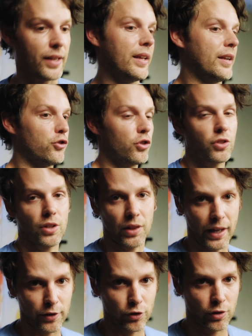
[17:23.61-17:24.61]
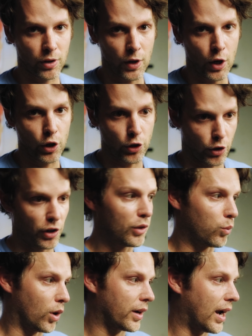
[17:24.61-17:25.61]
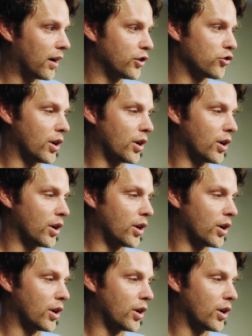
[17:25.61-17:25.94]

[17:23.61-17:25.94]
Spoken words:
and then it's just a less good workout in